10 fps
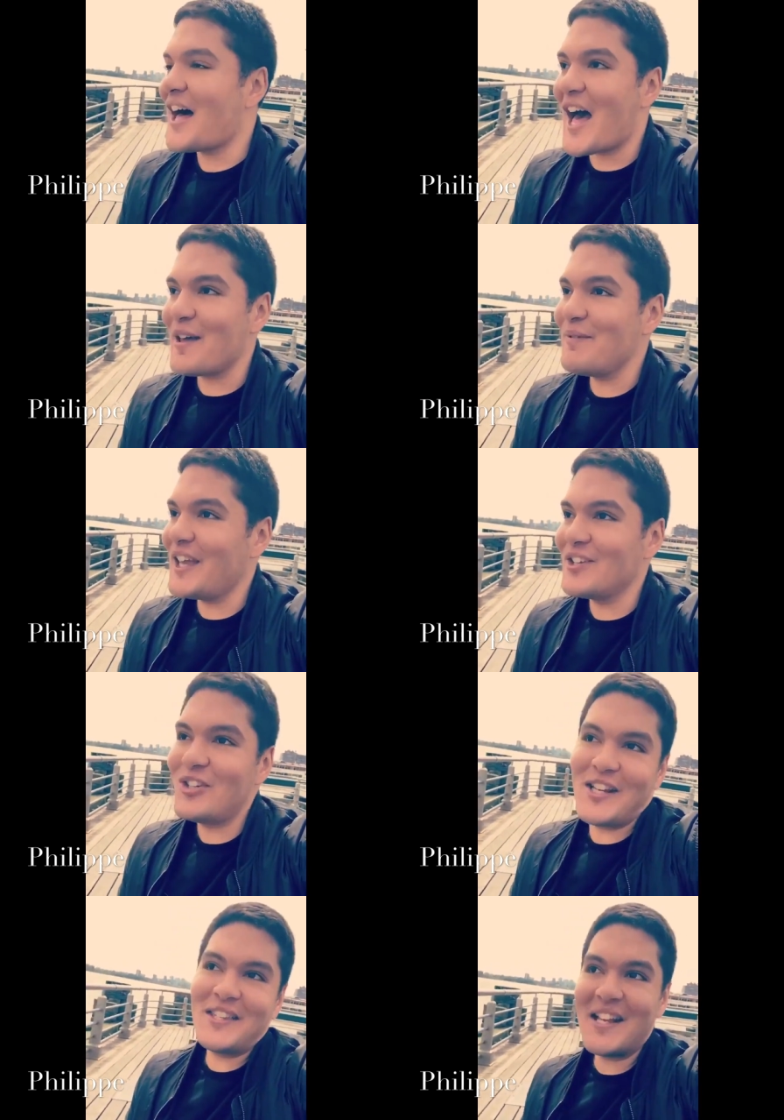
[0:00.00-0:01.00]
I mean,
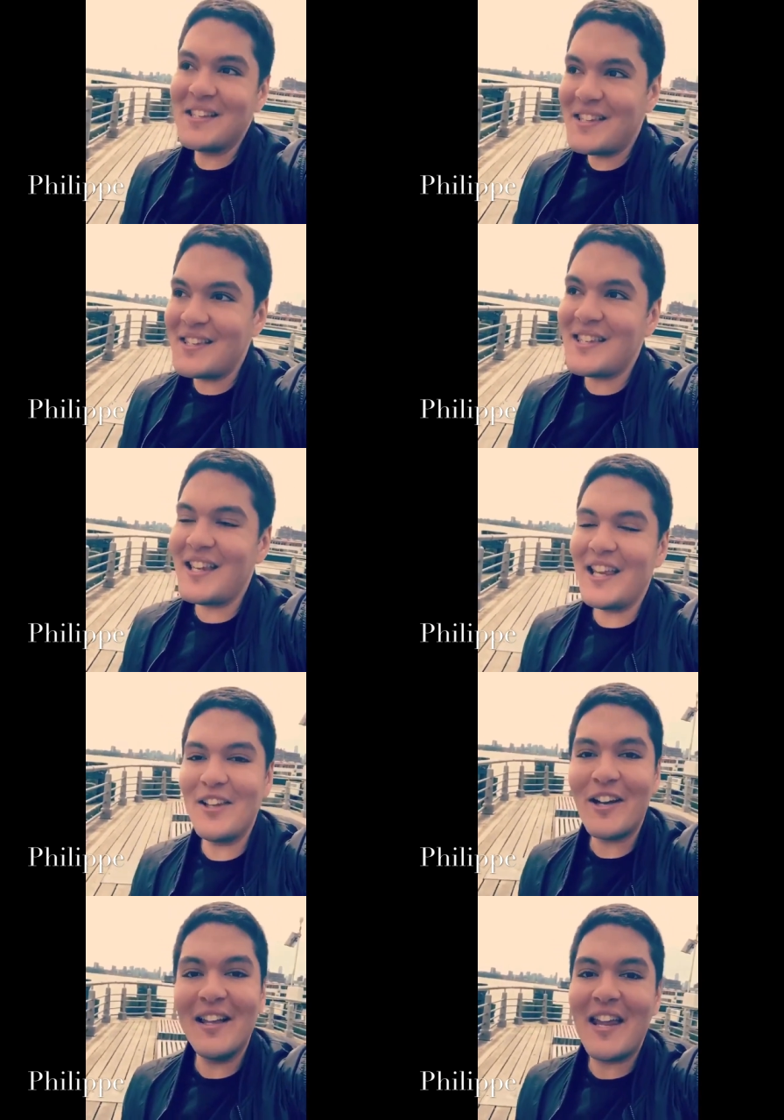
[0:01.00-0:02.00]
she is consistently
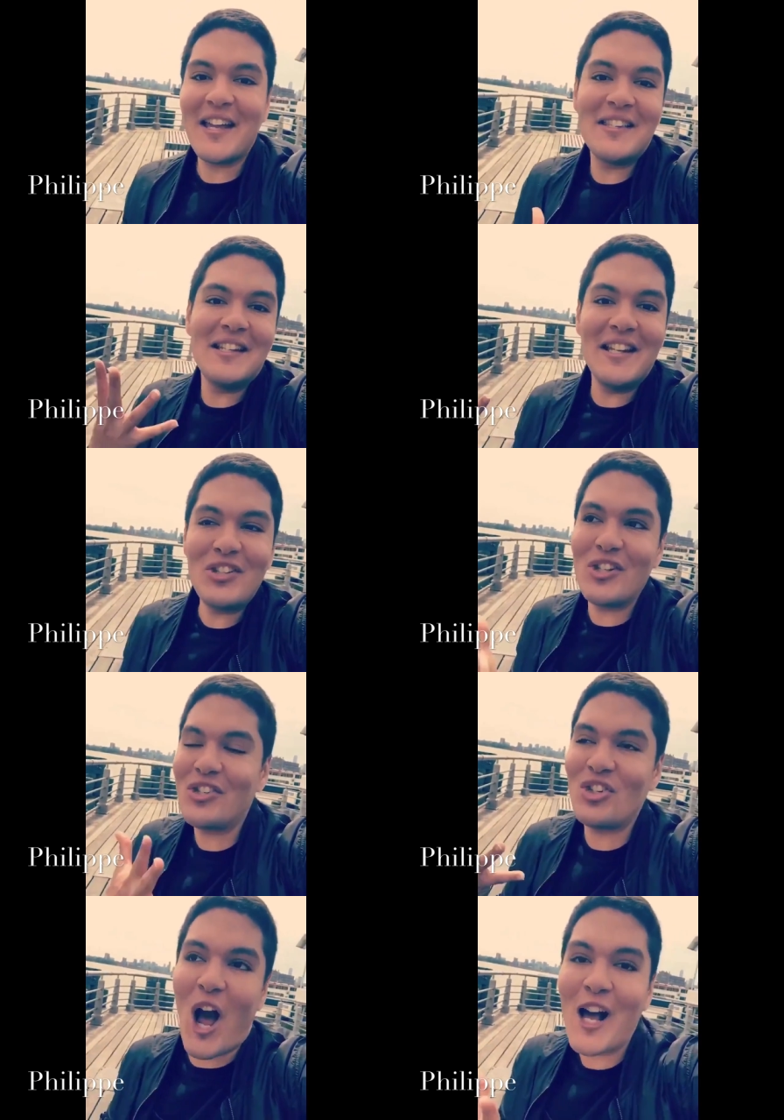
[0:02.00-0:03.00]
looking like a
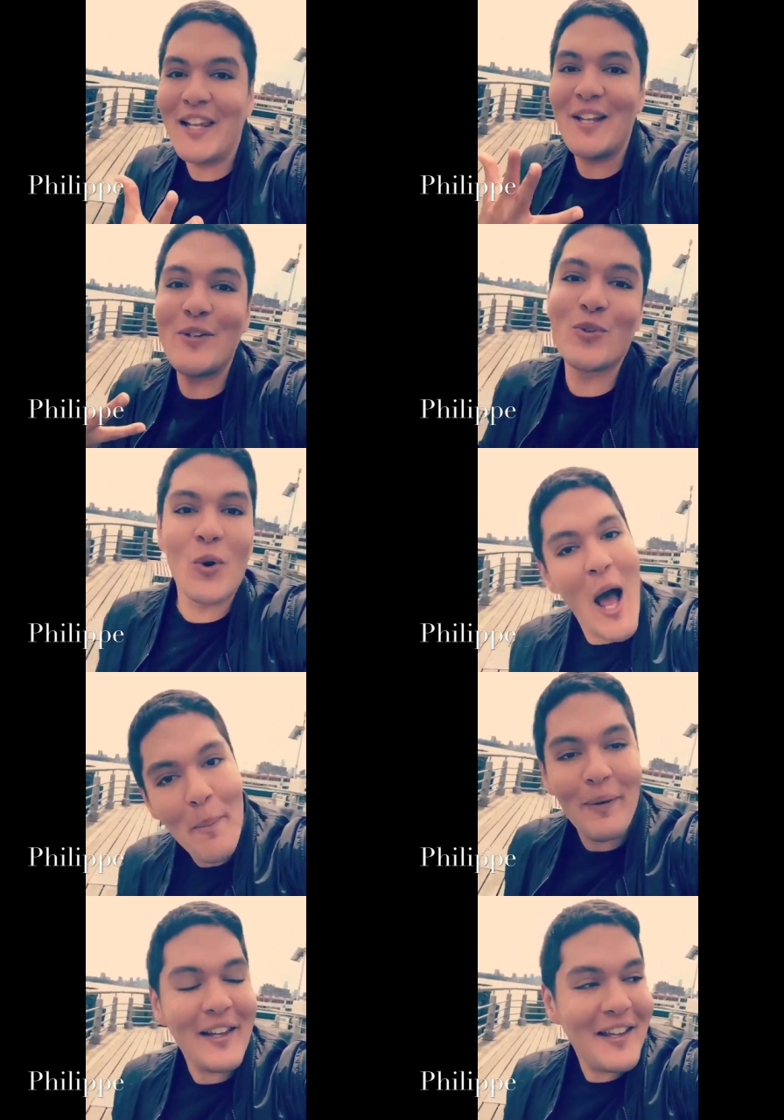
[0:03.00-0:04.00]
delicious chocolate
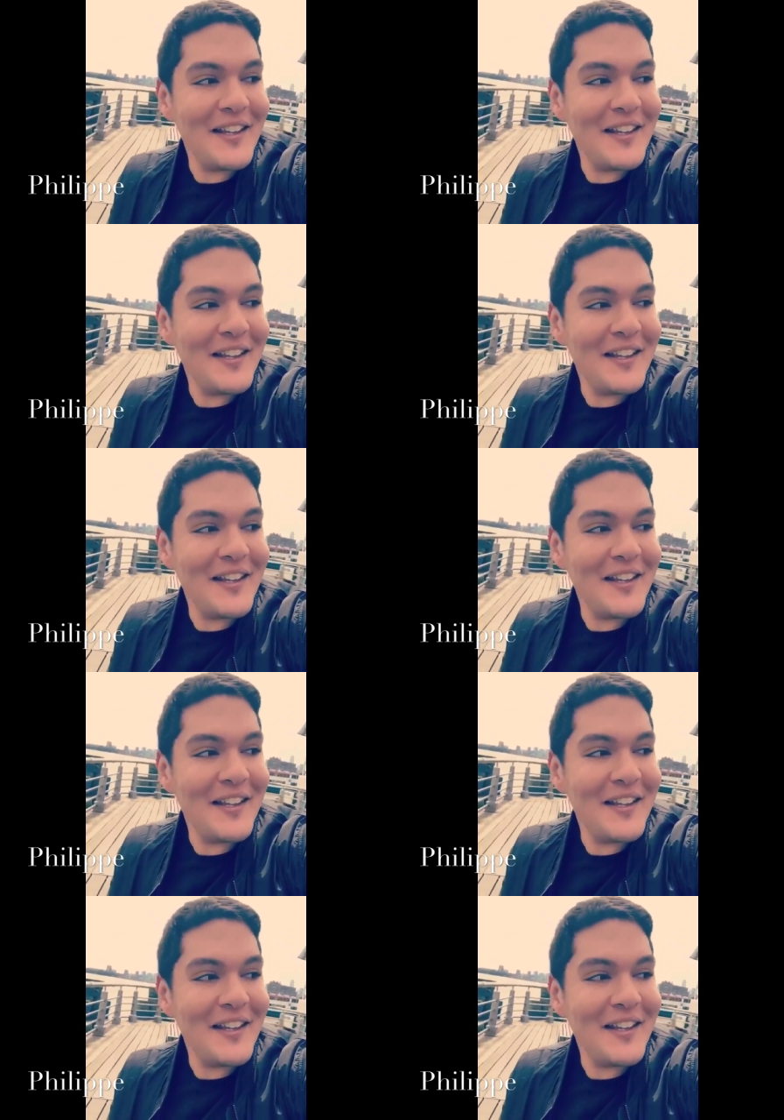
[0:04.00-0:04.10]
droplet.